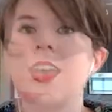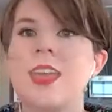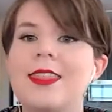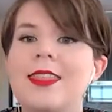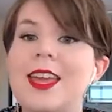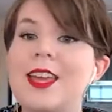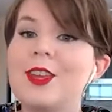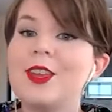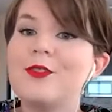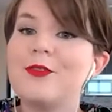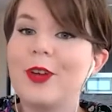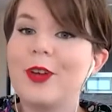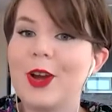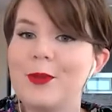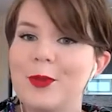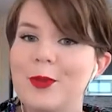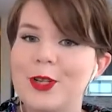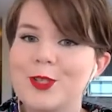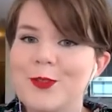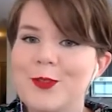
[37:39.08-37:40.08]
Thank you very
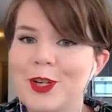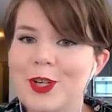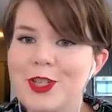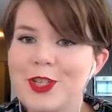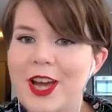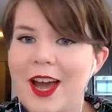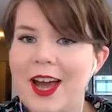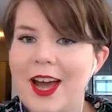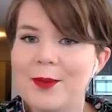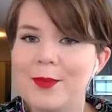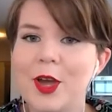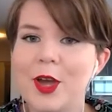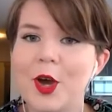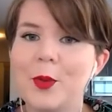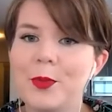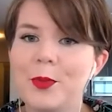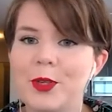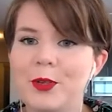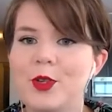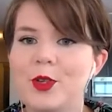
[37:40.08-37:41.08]
much for your time. I
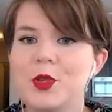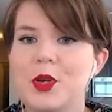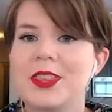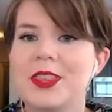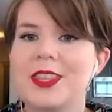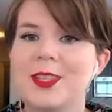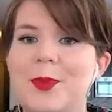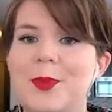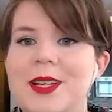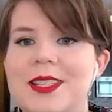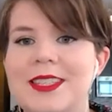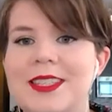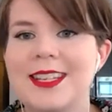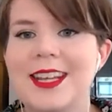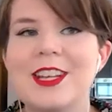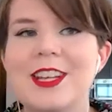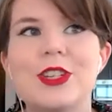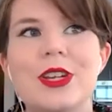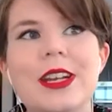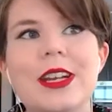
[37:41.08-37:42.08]
hope you enjoyed this
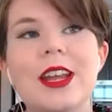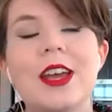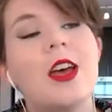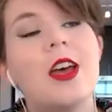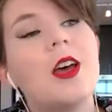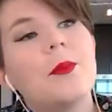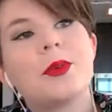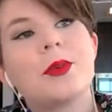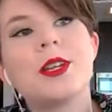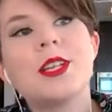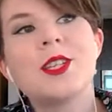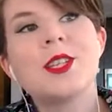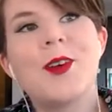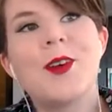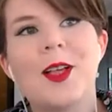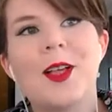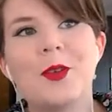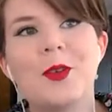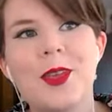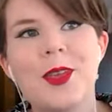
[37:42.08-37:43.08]
presentation. Please
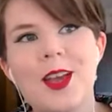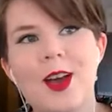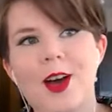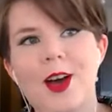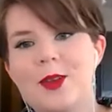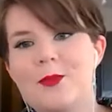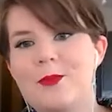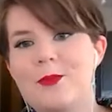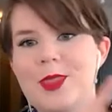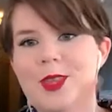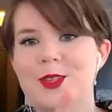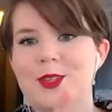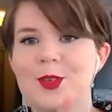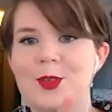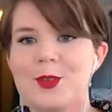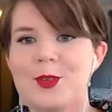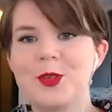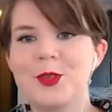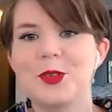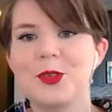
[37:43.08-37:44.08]
follow me on the
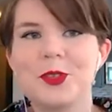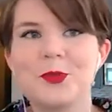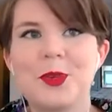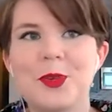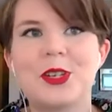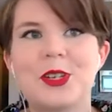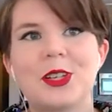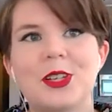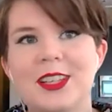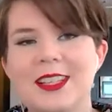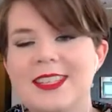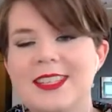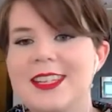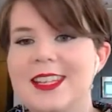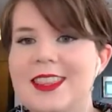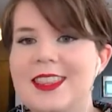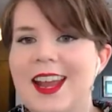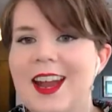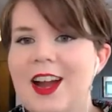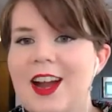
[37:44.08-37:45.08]
socials, which are
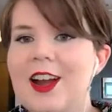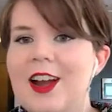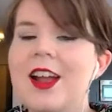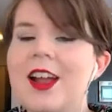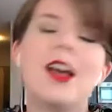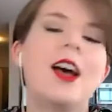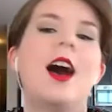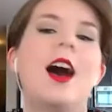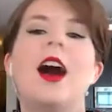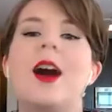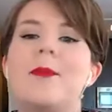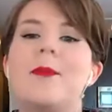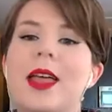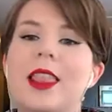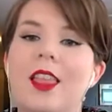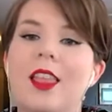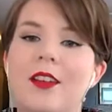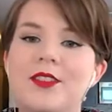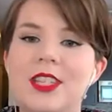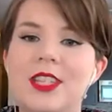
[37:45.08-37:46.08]
listed there. I
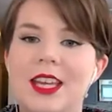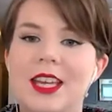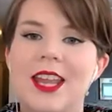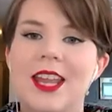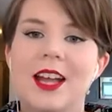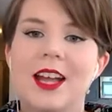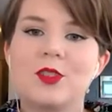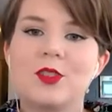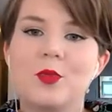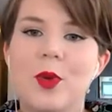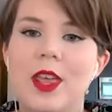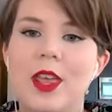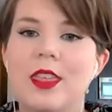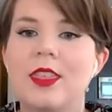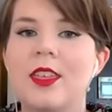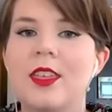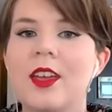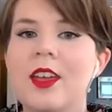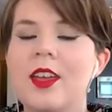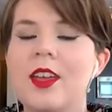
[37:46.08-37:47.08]
love to connect with
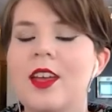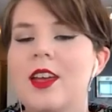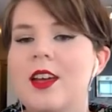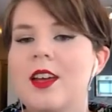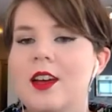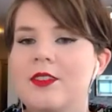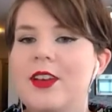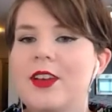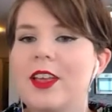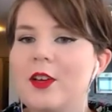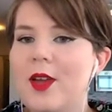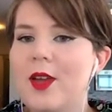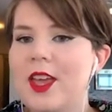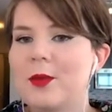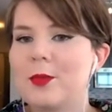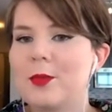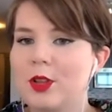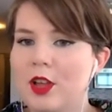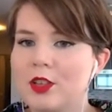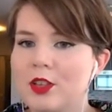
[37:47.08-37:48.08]
fellow
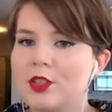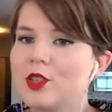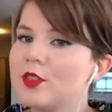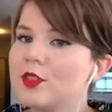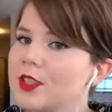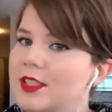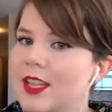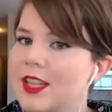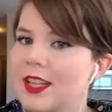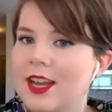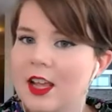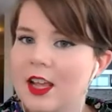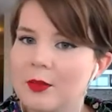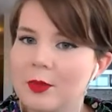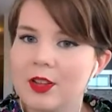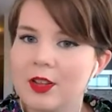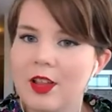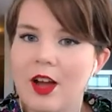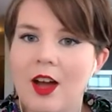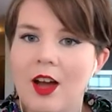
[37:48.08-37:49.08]
animal law students and animal
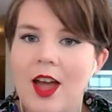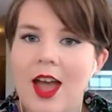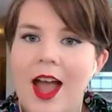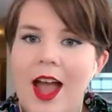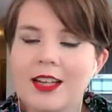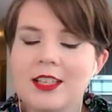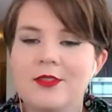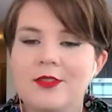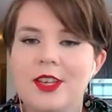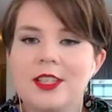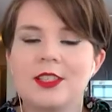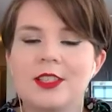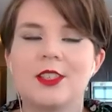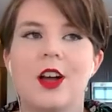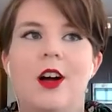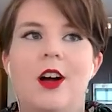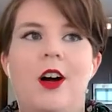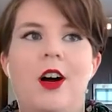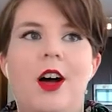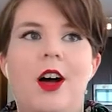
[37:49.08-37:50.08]
law activists
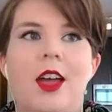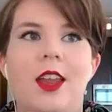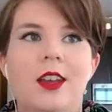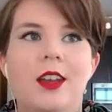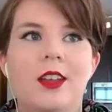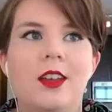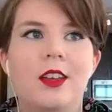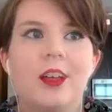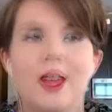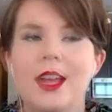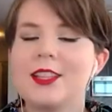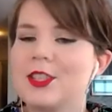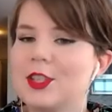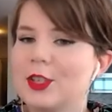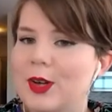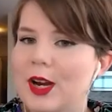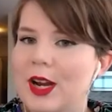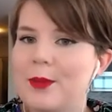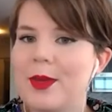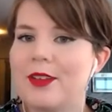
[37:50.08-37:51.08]
on
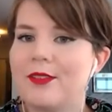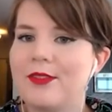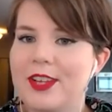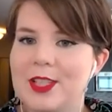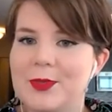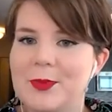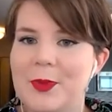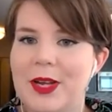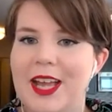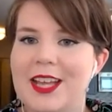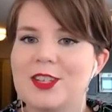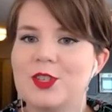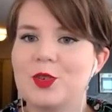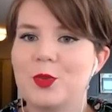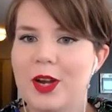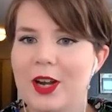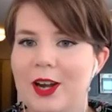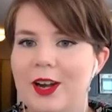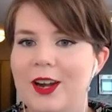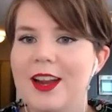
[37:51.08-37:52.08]
Instagram and Facebook and
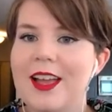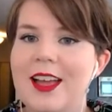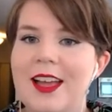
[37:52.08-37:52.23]
Twitter.